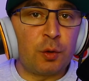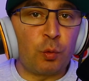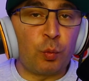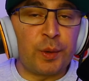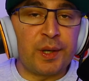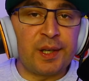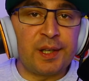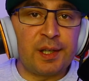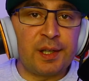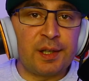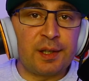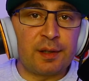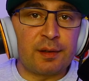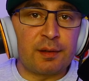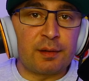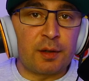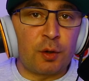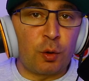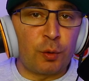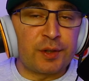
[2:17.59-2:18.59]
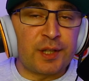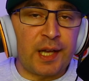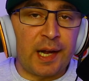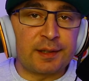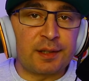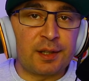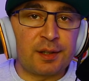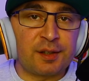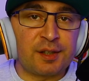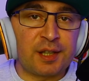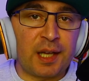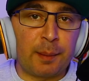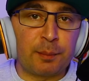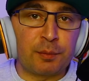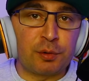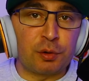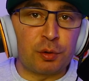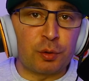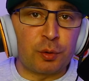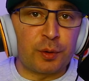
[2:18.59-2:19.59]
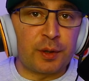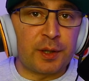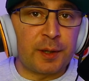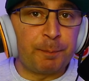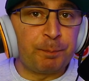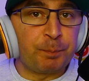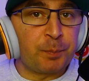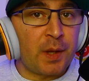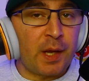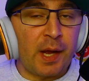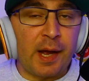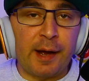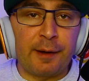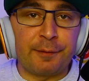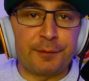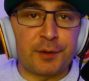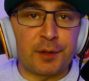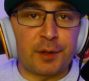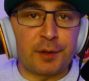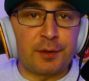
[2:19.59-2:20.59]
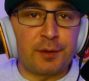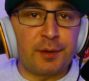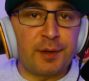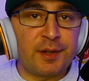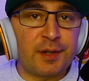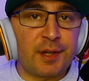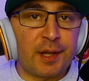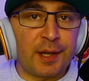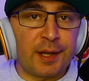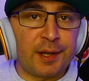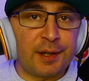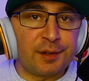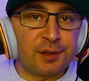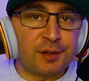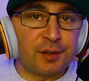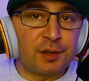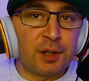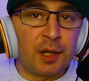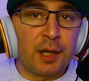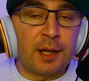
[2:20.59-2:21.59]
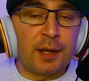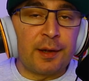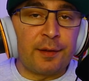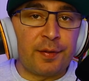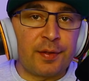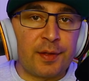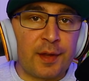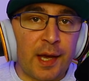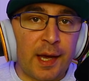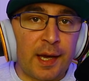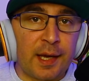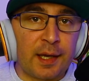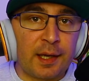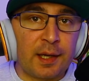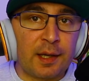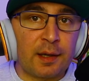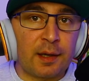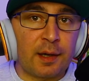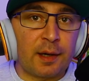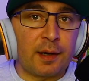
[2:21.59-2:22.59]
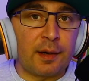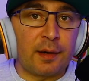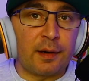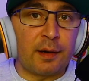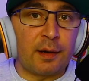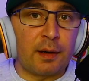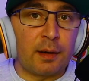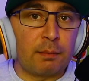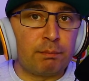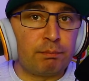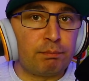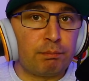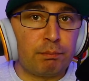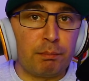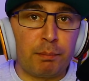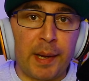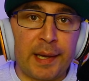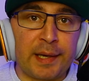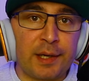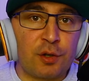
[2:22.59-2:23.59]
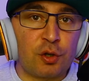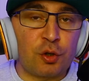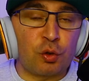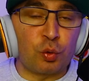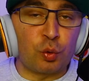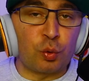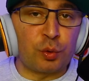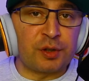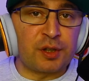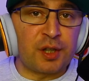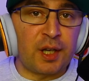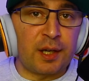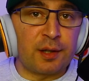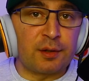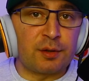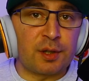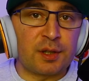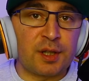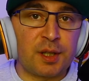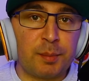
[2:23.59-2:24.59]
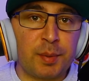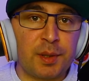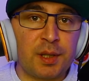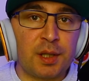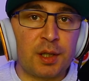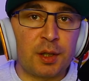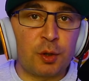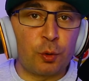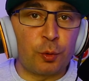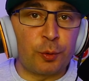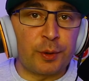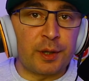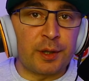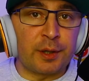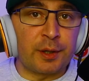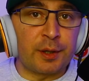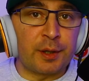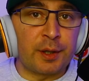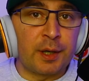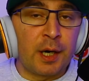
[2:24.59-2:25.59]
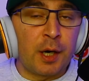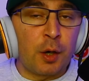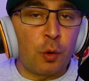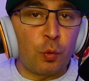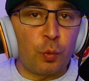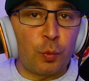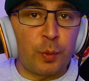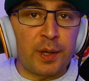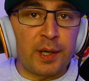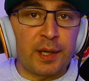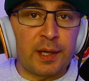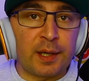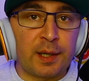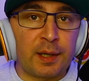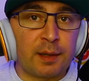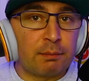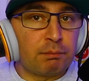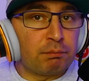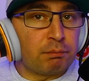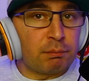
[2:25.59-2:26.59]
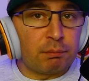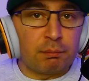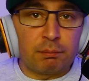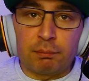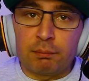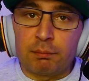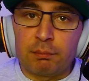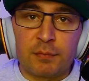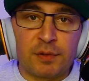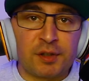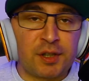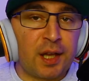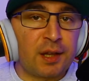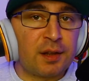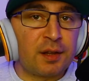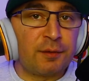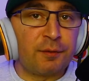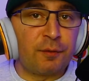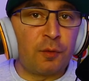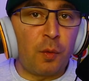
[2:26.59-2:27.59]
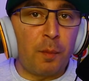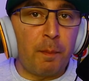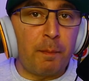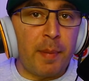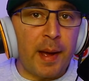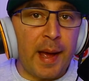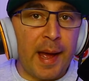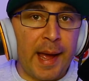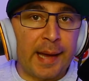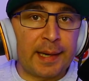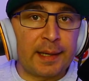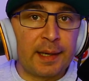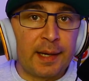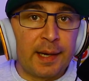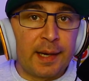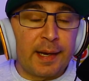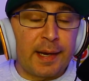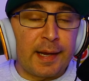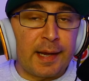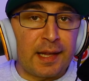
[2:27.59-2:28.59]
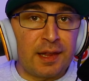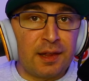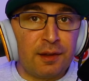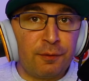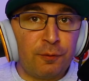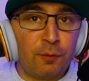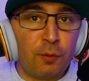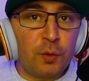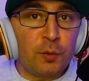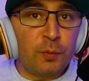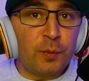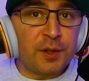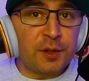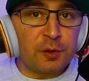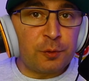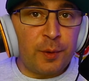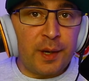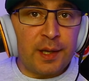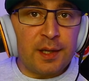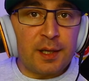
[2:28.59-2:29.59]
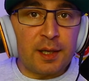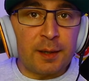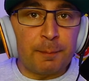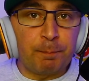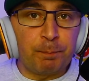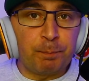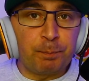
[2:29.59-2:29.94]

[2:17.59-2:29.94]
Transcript: We contacted Samsung. After 3 days, they managed to send a DPD courier. We sent the phone back, and the phone was ready.